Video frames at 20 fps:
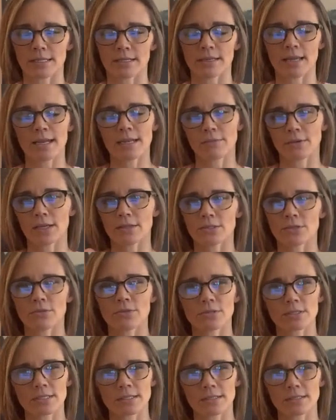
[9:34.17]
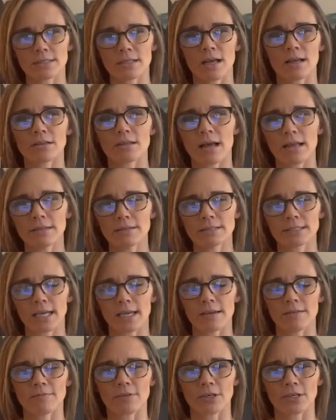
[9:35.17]
And anyway, so there's a lot of
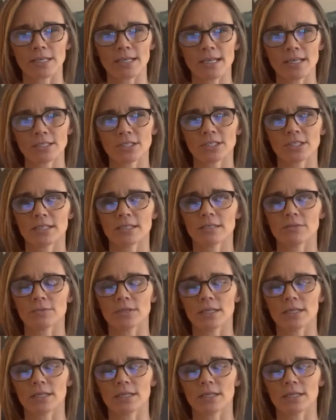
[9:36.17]
diet variation.